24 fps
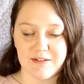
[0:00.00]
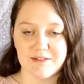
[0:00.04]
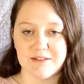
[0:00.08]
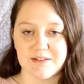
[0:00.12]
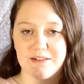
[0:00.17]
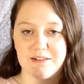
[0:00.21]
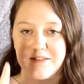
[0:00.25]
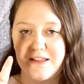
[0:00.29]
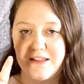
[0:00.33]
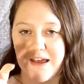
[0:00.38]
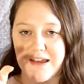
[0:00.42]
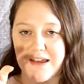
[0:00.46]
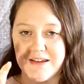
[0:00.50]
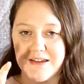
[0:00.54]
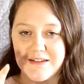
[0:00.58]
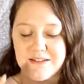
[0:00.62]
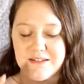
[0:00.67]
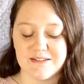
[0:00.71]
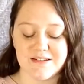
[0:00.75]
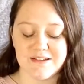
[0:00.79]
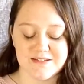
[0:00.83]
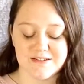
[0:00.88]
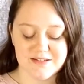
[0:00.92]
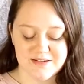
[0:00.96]
like
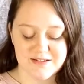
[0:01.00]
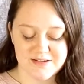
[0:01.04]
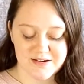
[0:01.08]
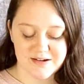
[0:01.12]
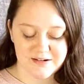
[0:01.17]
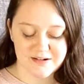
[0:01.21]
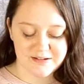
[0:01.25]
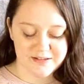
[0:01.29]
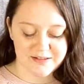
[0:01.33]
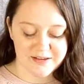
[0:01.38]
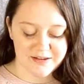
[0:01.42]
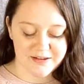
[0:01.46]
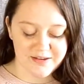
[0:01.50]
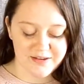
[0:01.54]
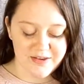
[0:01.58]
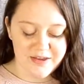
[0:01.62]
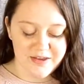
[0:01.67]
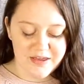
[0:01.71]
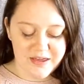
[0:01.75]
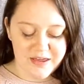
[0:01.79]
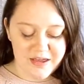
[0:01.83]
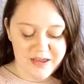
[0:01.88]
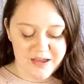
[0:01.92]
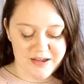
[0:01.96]
necessarily,
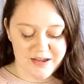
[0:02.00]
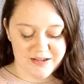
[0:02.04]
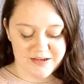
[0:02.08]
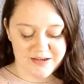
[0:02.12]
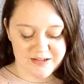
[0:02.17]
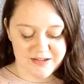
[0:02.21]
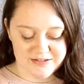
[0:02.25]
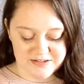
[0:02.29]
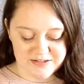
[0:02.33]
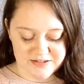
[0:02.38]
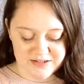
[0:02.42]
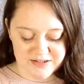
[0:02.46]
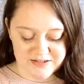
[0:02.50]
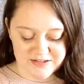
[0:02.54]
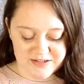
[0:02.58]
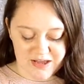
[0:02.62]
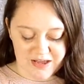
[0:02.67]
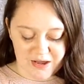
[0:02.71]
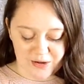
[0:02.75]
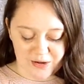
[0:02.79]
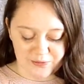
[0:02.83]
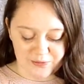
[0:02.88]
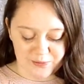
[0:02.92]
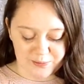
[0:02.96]
and it's this
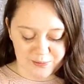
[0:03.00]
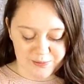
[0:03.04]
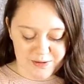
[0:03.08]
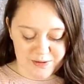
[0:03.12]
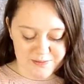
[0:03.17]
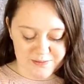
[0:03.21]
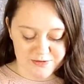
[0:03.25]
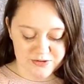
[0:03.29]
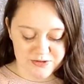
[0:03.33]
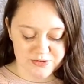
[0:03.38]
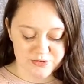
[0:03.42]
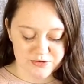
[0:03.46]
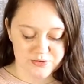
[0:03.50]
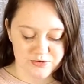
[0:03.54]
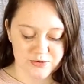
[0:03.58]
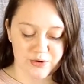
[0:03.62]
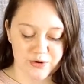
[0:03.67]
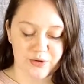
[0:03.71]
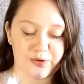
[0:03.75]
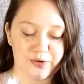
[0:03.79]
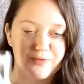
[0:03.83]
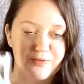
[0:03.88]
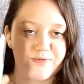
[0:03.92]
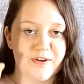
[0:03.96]
e.l.f. Blemish
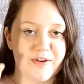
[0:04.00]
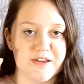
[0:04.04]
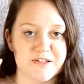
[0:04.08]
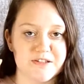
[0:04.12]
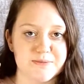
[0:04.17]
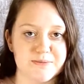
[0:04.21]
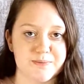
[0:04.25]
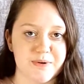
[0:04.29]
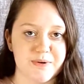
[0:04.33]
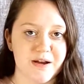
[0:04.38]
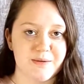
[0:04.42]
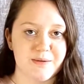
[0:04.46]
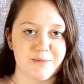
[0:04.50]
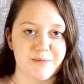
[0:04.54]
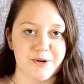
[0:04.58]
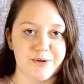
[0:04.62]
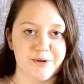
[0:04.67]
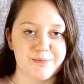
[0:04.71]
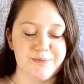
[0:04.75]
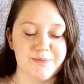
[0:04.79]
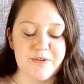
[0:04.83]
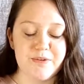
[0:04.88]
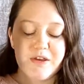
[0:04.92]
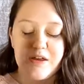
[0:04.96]
Control Face Primer,
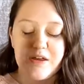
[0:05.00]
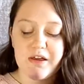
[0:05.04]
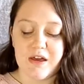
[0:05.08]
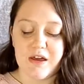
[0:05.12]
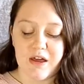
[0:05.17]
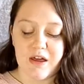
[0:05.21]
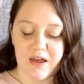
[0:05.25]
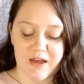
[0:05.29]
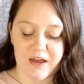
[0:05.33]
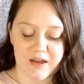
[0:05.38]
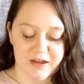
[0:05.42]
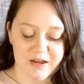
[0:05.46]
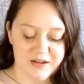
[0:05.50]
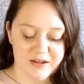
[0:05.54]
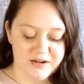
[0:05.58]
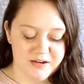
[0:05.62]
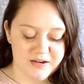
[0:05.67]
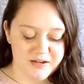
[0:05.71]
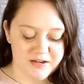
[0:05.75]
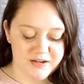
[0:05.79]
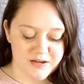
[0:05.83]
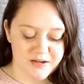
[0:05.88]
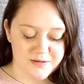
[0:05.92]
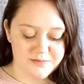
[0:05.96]
and
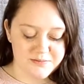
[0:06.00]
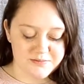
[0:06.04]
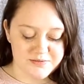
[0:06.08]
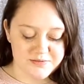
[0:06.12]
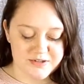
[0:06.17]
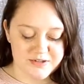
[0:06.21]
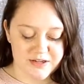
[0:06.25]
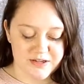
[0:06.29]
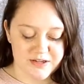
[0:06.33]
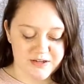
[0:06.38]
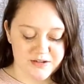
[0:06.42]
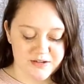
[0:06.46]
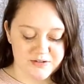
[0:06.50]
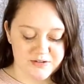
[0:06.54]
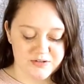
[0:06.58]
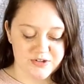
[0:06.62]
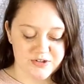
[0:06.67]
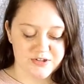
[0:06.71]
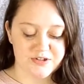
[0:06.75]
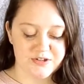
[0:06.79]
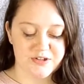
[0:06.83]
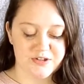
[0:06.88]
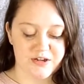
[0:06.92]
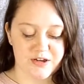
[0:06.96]
it comes in
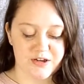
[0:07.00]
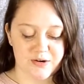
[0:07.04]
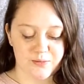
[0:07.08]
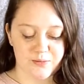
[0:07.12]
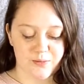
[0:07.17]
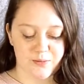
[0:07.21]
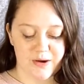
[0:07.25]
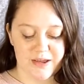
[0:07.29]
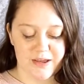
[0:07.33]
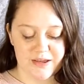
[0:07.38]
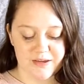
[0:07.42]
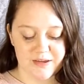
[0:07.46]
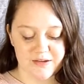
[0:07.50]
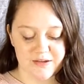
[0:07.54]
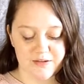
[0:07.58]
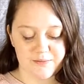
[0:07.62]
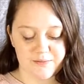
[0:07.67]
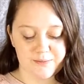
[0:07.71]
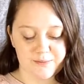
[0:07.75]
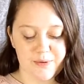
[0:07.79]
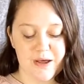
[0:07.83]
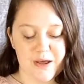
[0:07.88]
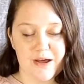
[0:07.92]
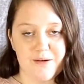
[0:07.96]
just a white
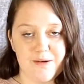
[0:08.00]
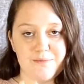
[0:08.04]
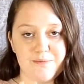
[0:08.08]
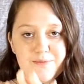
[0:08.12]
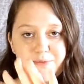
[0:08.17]
pump,